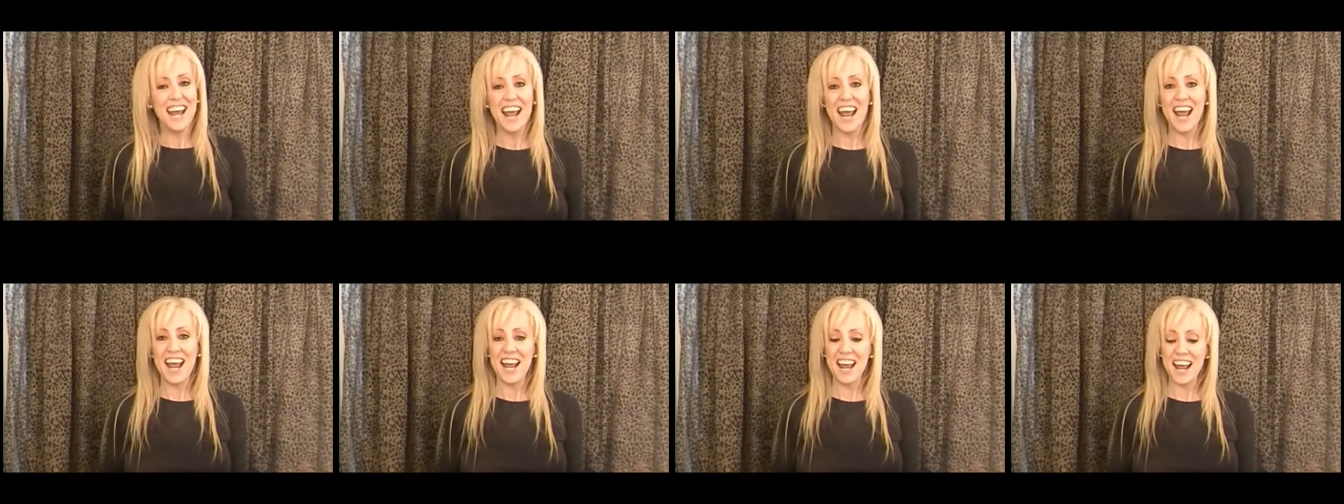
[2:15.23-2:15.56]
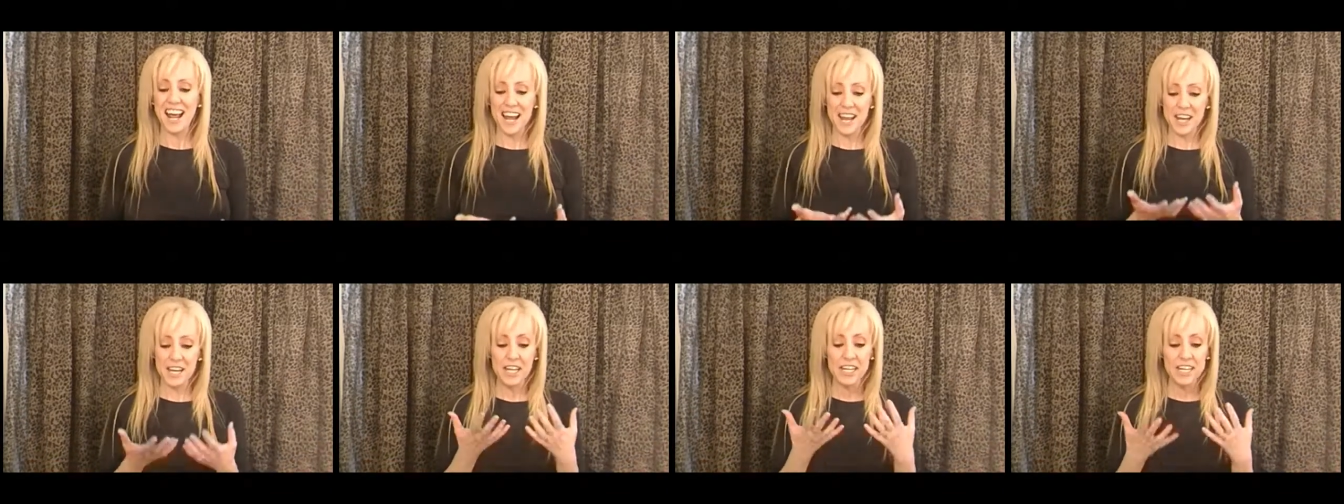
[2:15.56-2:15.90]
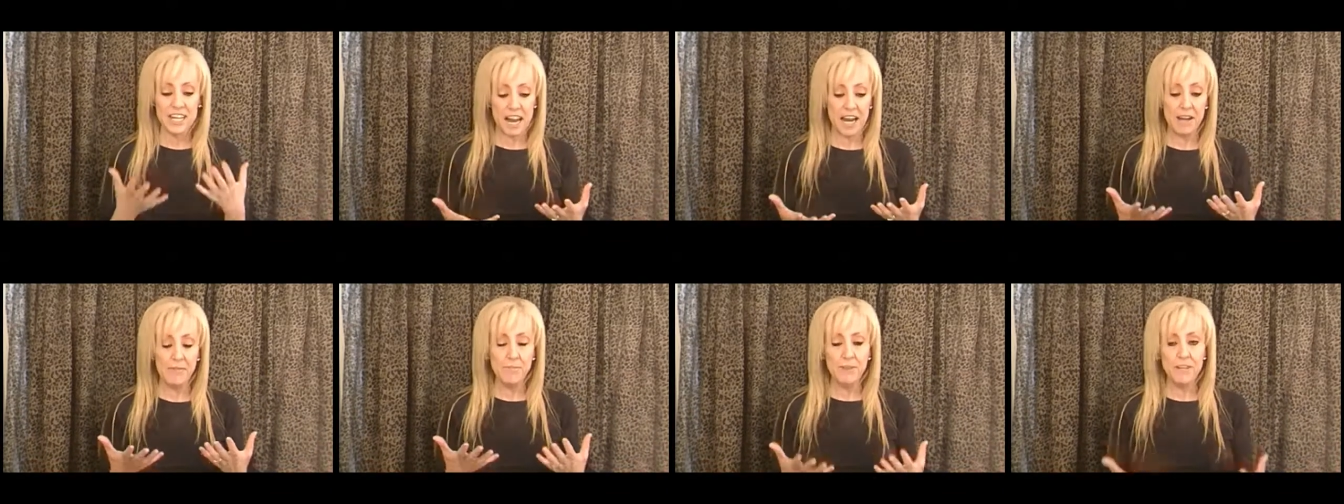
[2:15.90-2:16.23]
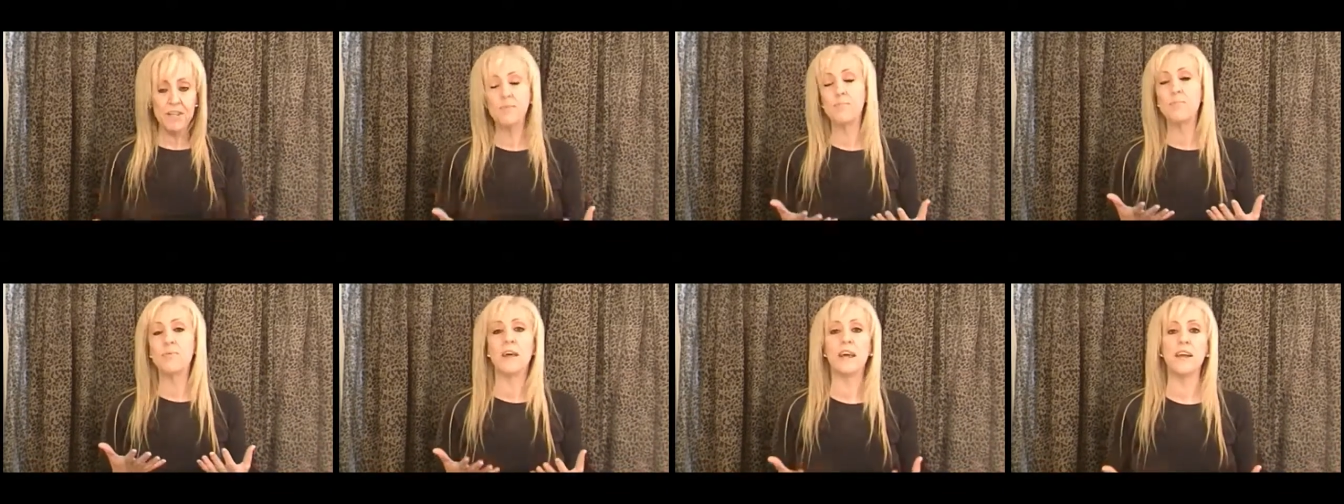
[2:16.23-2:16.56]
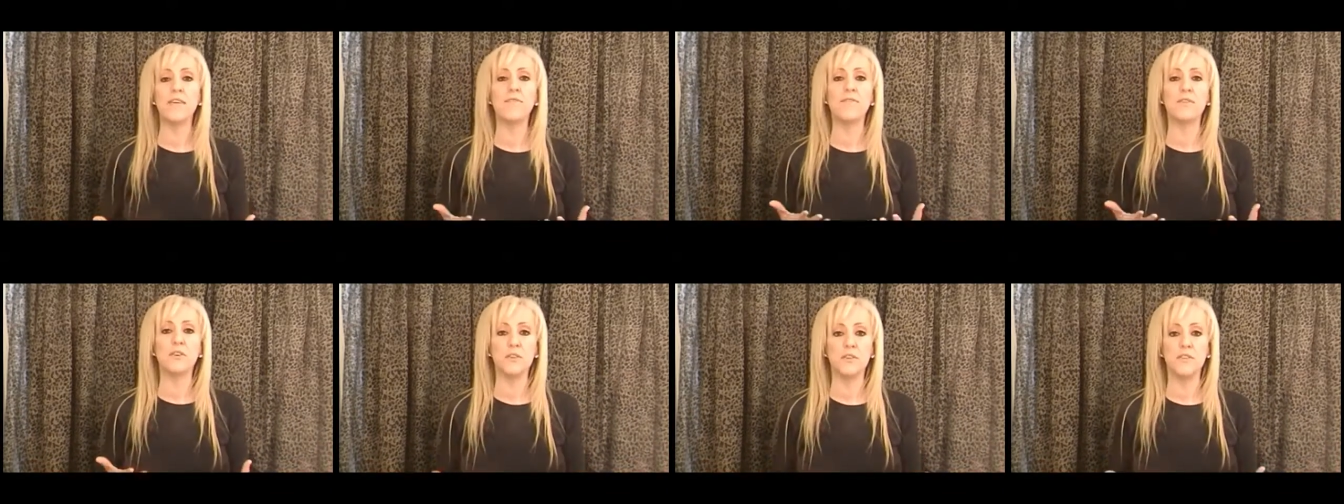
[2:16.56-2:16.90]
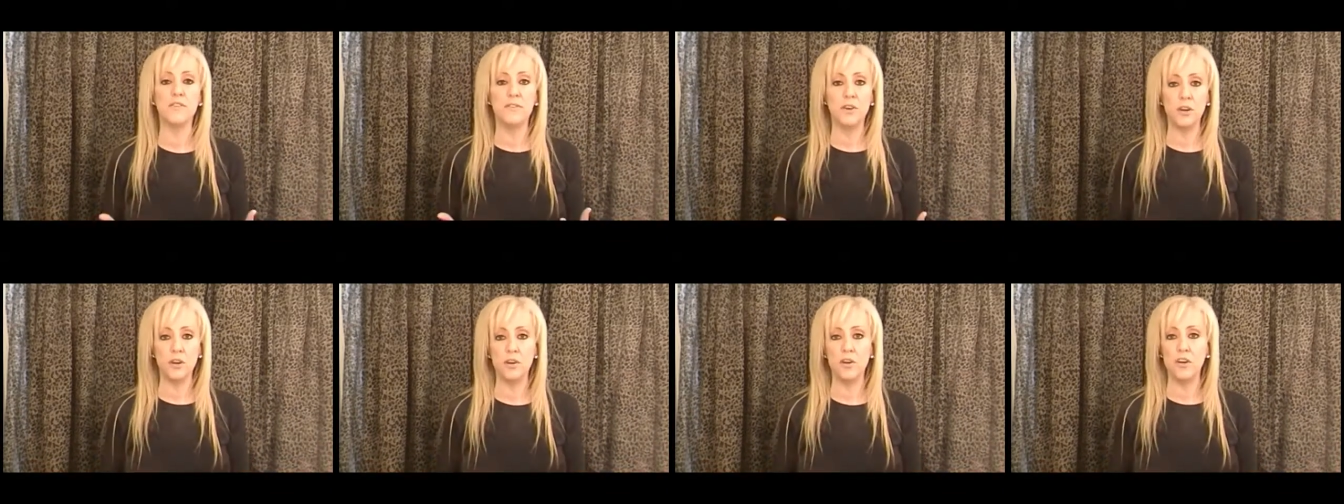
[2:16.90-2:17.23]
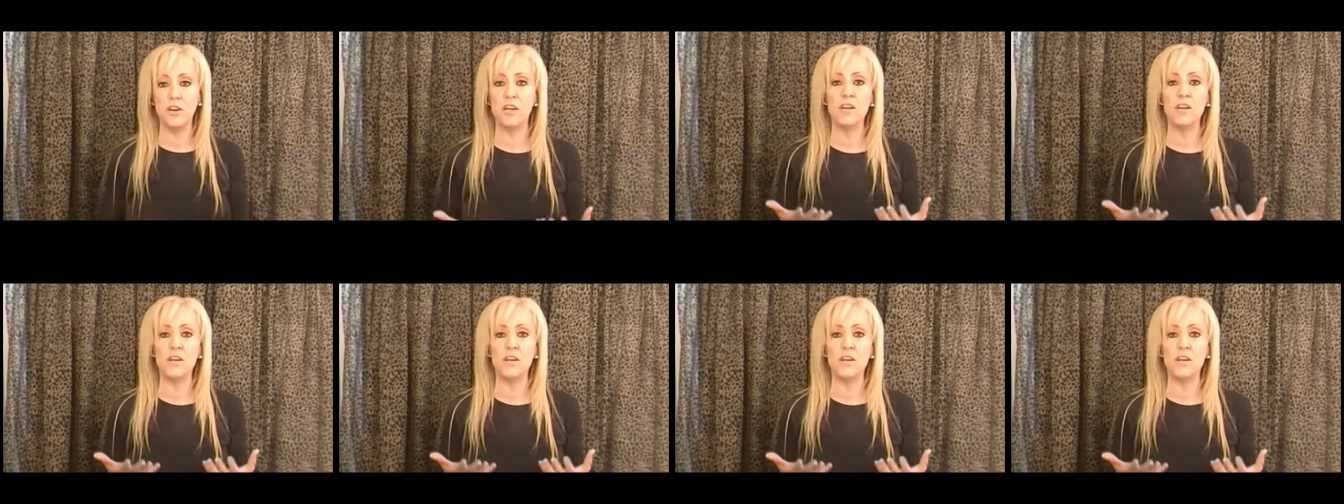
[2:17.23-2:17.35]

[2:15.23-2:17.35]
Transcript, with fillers: and it gave me a plate full of food,